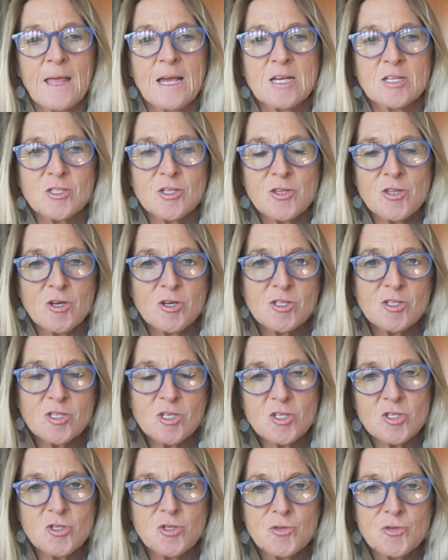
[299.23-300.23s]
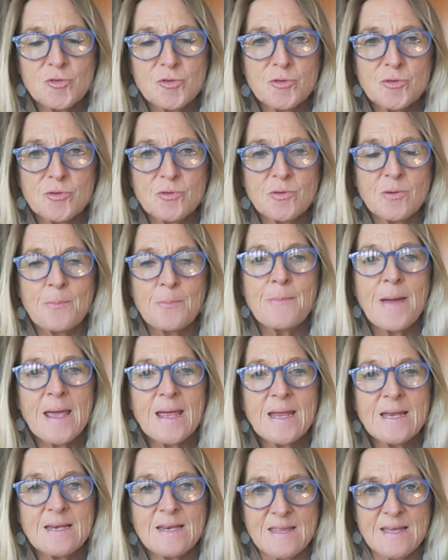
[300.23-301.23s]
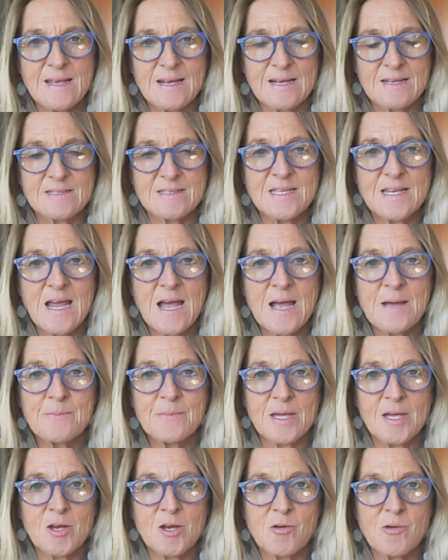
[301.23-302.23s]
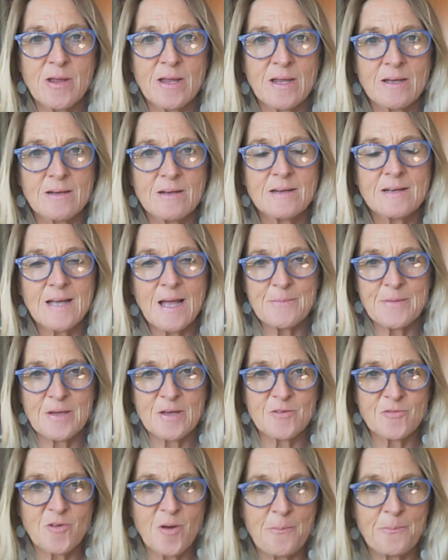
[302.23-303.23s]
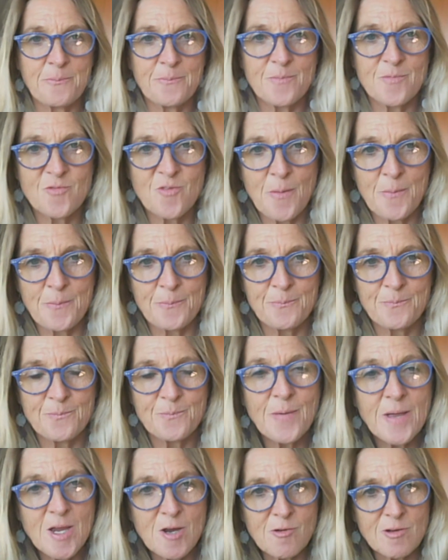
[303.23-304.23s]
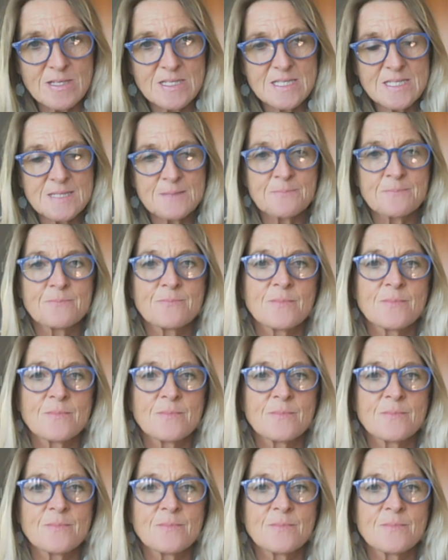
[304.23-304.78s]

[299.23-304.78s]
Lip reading: So those are two main things that I'm hearing coming from parents.